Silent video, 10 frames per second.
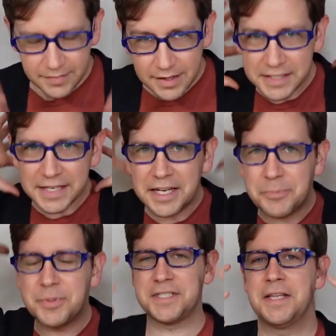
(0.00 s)

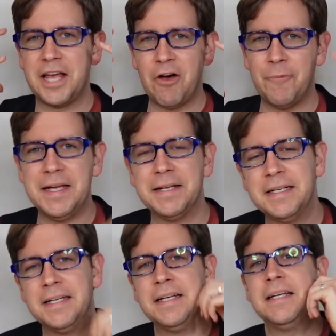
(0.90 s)
Zakia puts on the helmet,
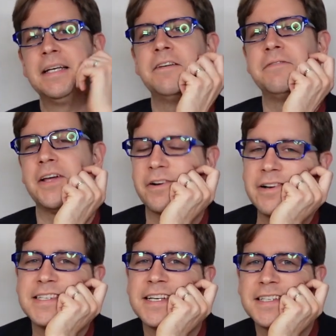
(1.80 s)
and
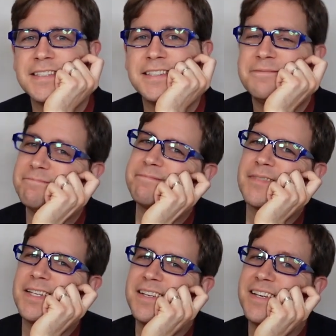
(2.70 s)
Valkyrie says,
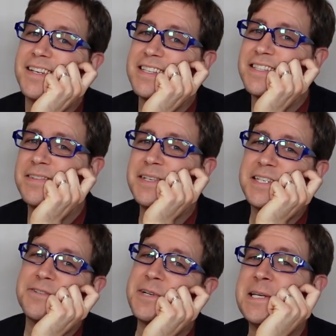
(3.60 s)

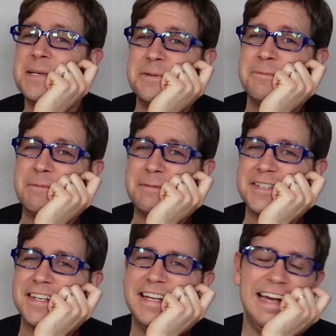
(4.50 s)
sweet
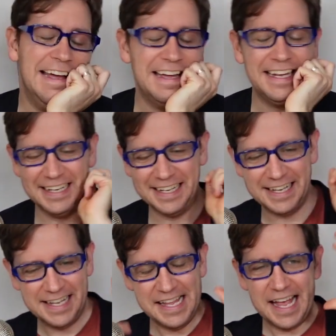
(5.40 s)
dreams.
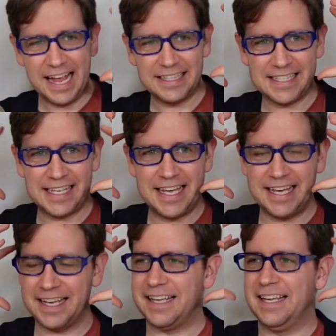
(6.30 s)
And
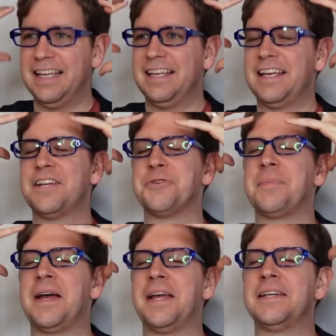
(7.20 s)
Zakia, in her
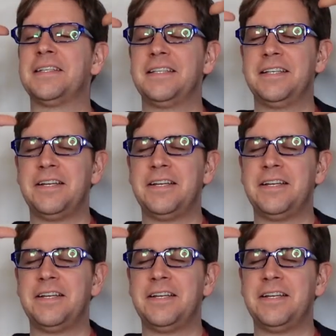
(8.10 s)
mind,